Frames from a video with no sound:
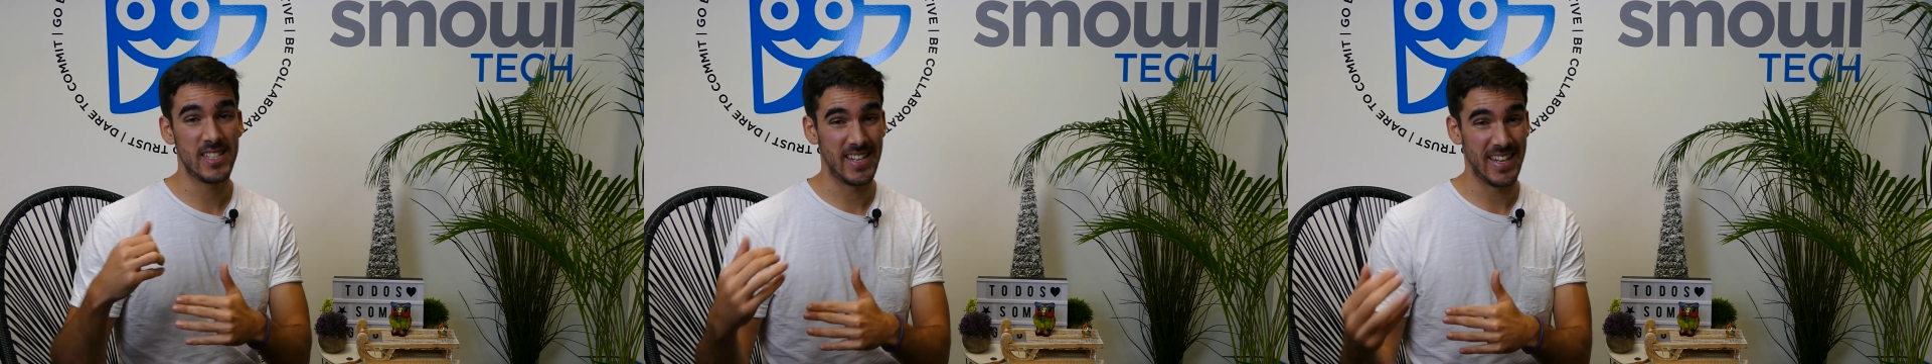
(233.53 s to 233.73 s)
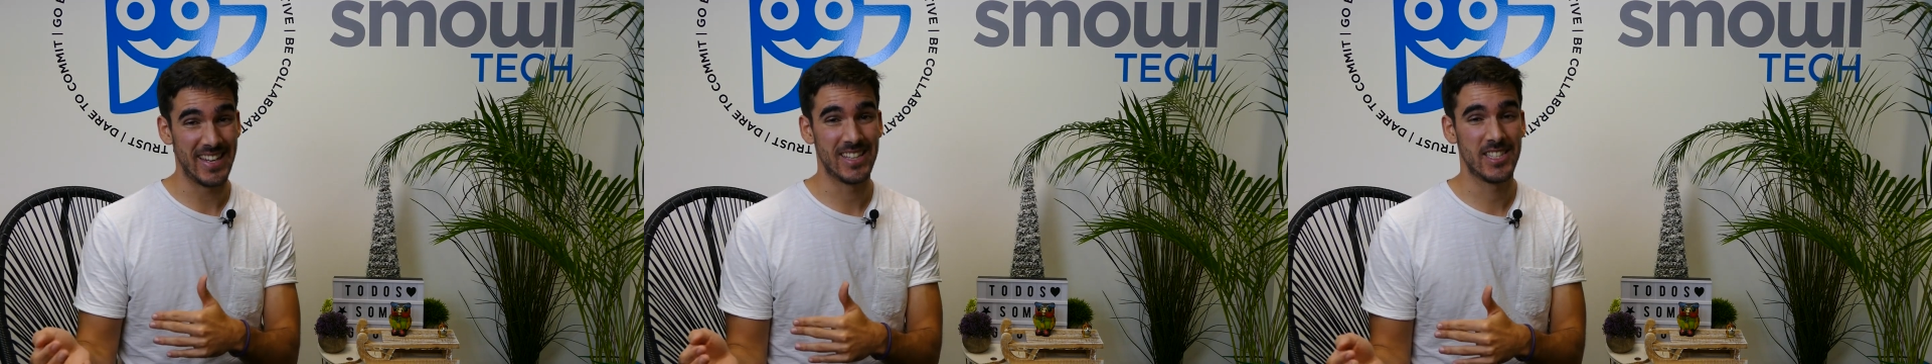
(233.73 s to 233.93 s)

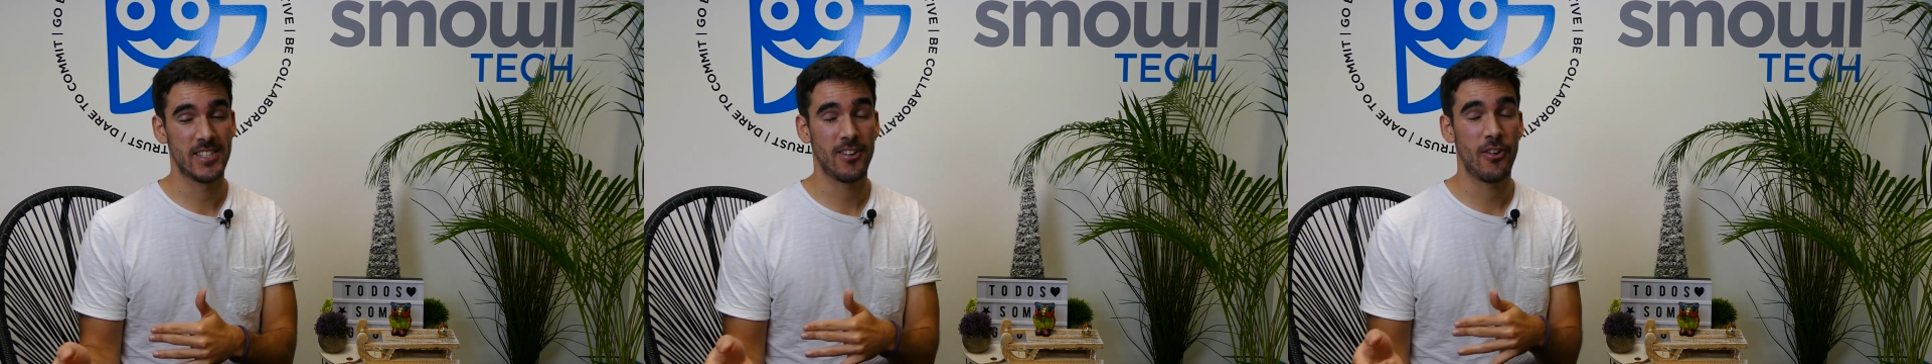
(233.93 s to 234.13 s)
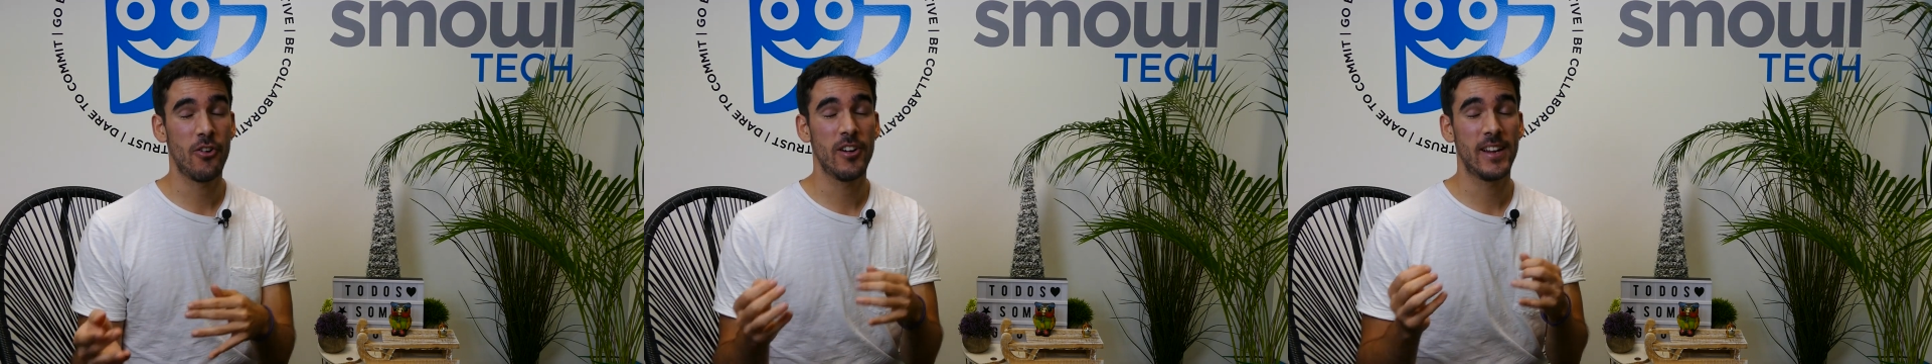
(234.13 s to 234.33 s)

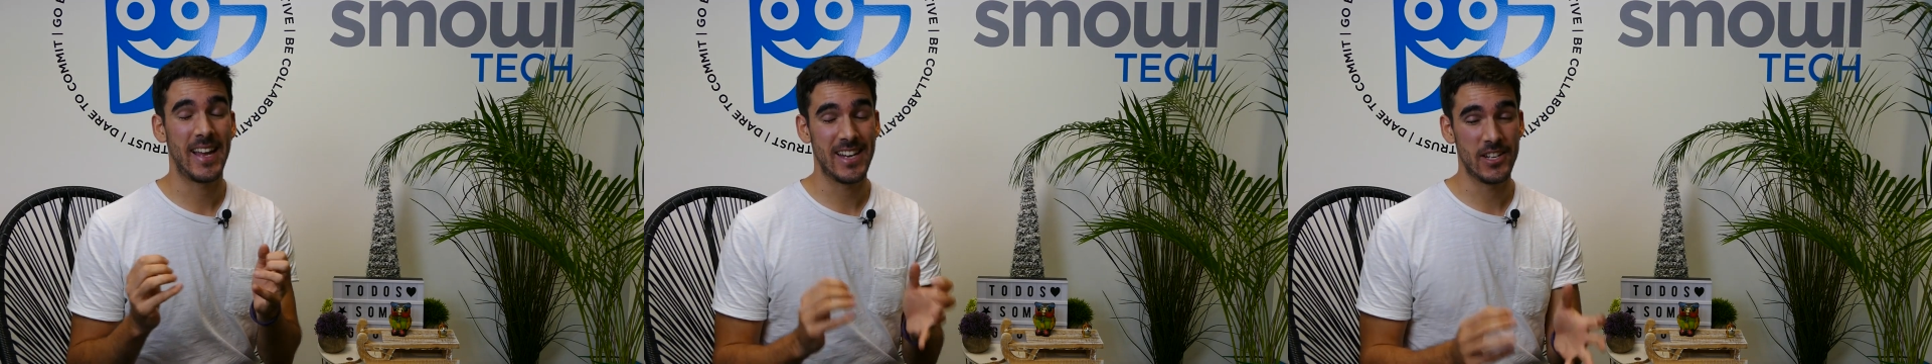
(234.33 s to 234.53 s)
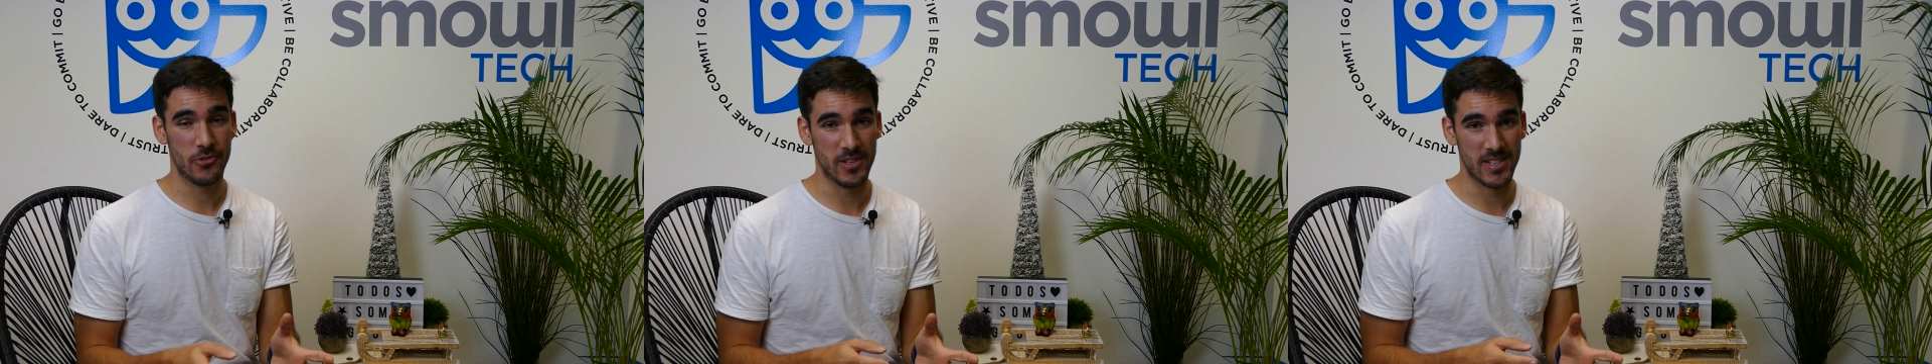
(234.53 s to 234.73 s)
states or
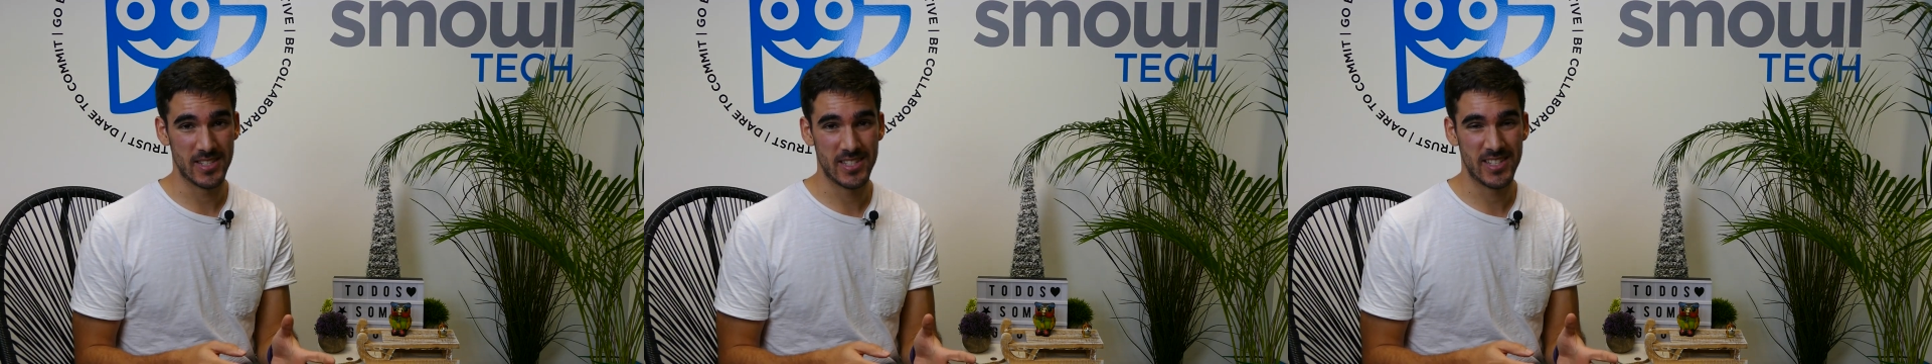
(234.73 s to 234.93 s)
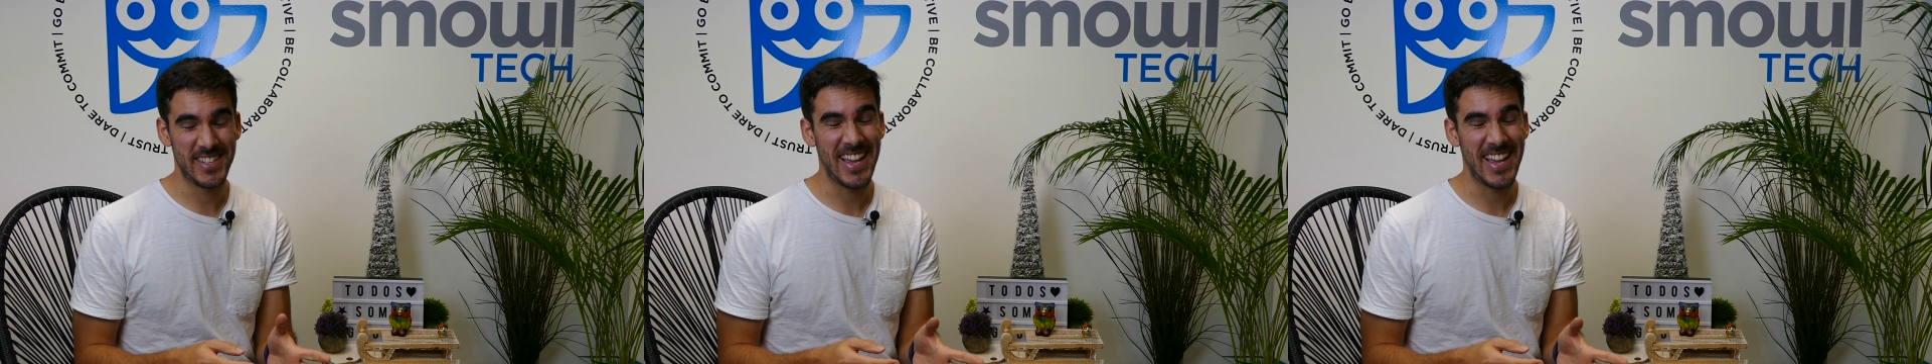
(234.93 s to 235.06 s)
countries